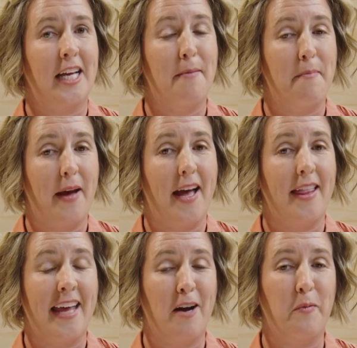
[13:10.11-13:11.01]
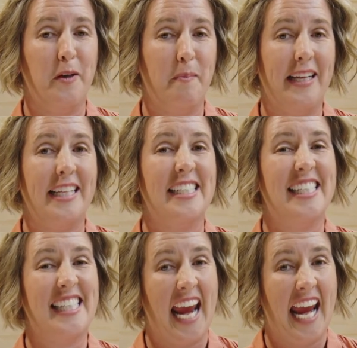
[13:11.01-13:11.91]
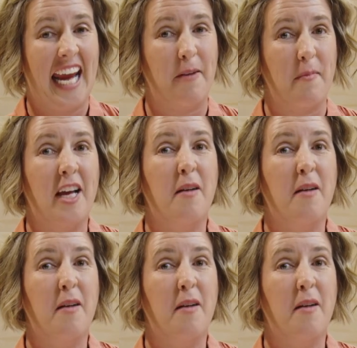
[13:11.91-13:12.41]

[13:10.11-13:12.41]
I bet, that will be the same,